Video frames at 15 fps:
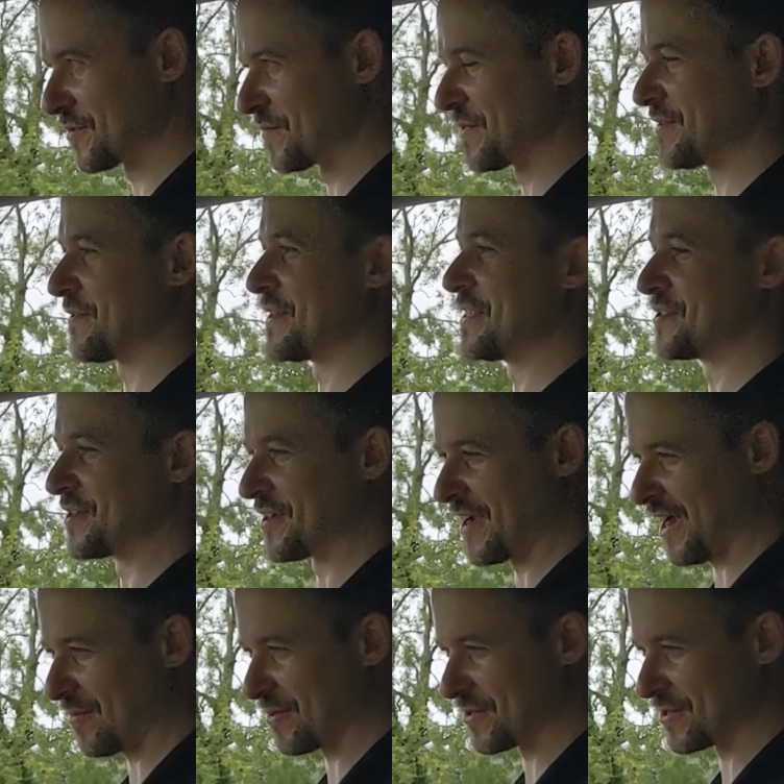an incident
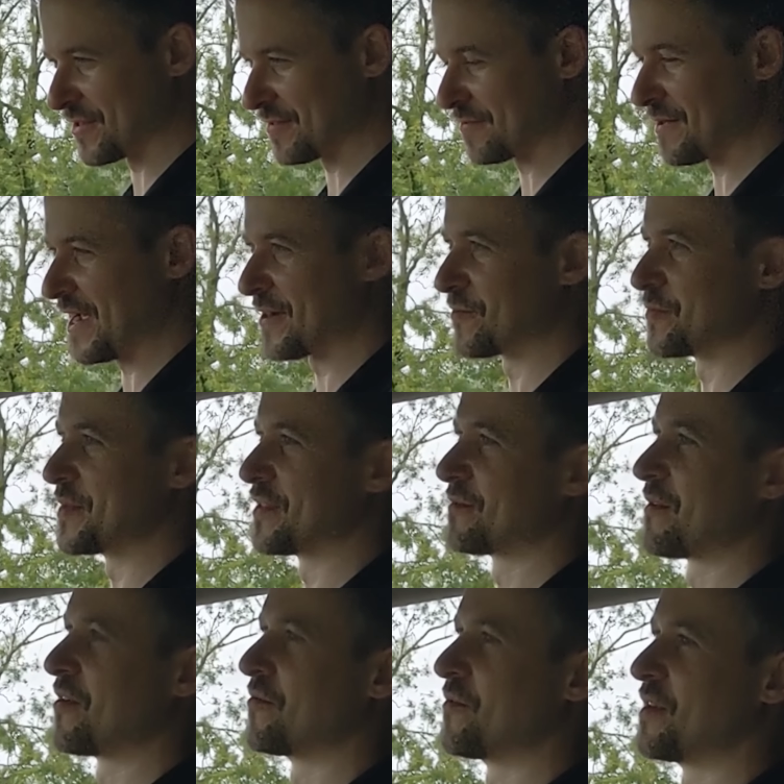happened, your head would be
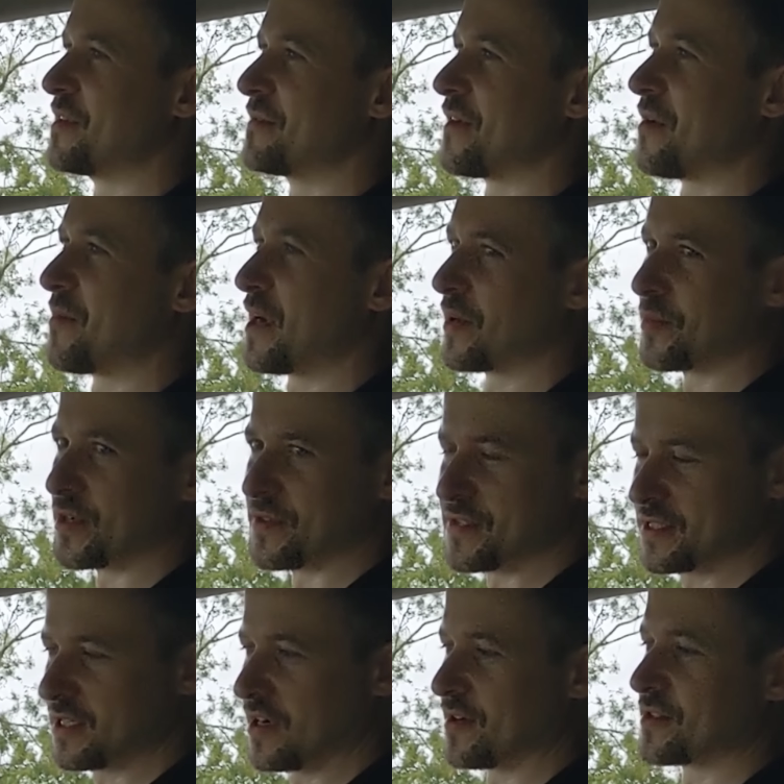thrown really far back, but in this
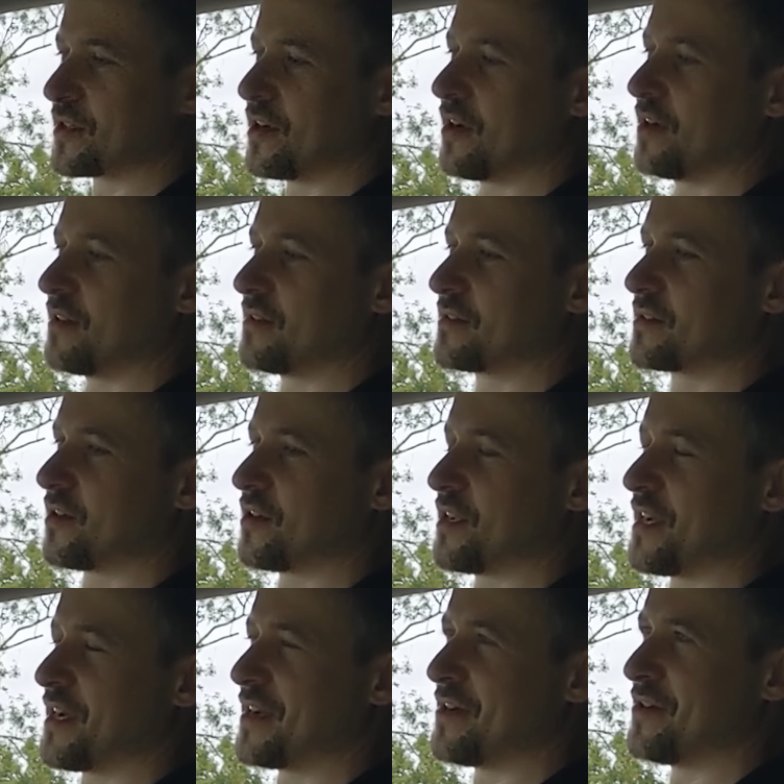car, it's got your
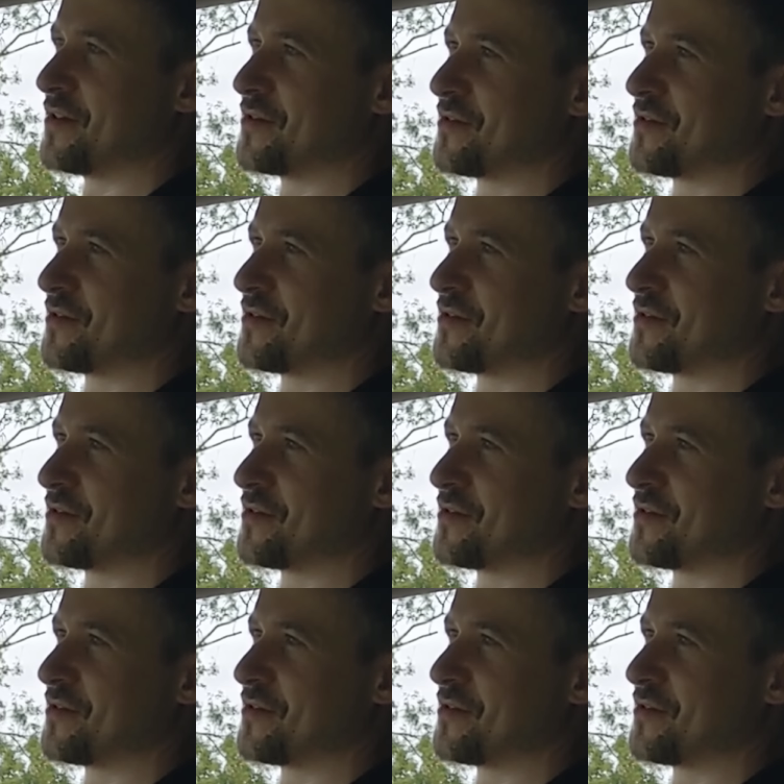head.